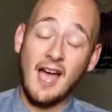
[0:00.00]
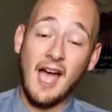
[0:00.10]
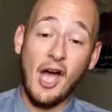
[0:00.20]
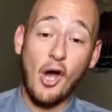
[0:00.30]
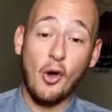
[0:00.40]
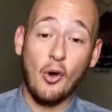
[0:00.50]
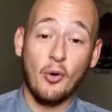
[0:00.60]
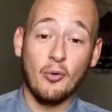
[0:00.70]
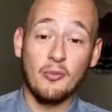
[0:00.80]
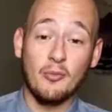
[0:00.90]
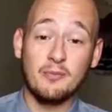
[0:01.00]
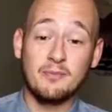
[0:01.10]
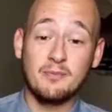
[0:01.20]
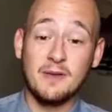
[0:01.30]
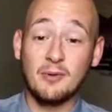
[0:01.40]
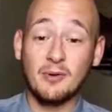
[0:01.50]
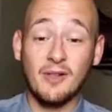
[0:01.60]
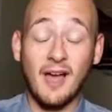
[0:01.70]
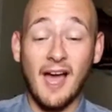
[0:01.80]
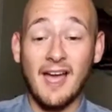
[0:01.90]
How people
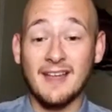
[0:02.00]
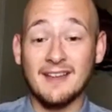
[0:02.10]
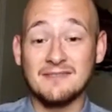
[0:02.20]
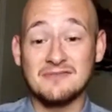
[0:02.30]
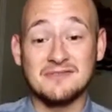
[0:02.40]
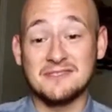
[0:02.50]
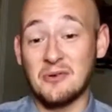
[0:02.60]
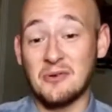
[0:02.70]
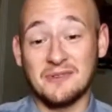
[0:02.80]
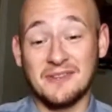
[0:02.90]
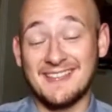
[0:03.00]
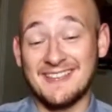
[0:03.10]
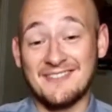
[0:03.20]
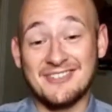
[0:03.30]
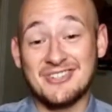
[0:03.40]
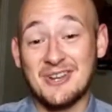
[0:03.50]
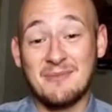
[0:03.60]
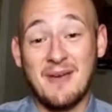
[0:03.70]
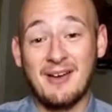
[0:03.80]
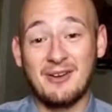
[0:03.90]
I don't give a shit
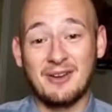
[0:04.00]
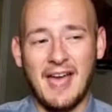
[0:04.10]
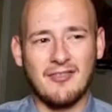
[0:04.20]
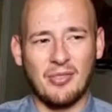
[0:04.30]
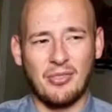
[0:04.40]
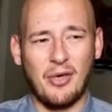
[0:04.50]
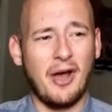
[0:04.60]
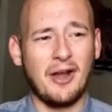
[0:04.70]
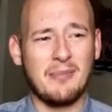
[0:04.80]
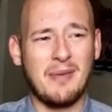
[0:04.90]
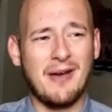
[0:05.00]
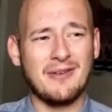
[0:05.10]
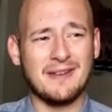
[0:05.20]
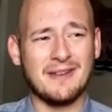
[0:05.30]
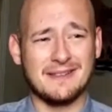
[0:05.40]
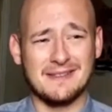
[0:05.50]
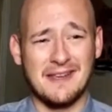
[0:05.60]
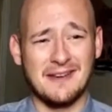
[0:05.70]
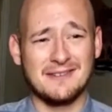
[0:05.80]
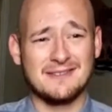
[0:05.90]
about, haven't thought about in
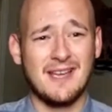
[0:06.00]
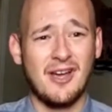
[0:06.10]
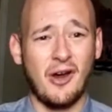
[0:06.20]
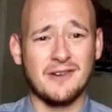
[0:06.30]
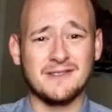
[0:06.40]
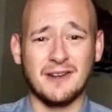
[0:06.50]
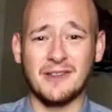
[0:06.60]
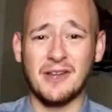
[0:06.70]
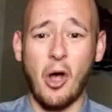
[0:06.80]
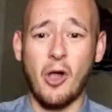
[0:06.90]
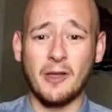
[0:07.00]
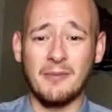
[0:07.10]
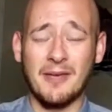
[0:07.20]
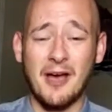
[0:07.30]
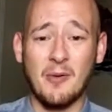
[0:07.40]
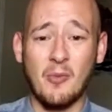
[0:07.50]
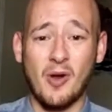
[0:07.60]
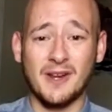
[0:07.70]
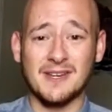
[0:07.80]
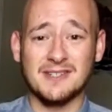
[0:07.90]
years, are suddenly calling me up and
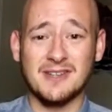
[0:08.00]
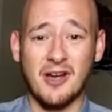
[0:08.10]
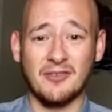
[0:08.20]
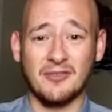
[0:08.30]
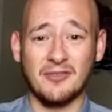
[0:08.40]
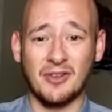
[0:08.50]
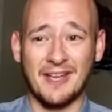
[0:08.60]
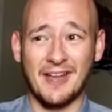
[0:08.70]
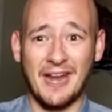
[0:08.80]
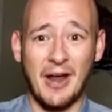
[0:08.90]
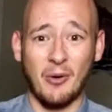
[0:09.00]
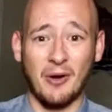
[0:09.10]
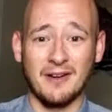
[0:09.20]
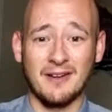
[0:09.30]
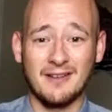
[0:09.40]
wanting to talk for like an hour.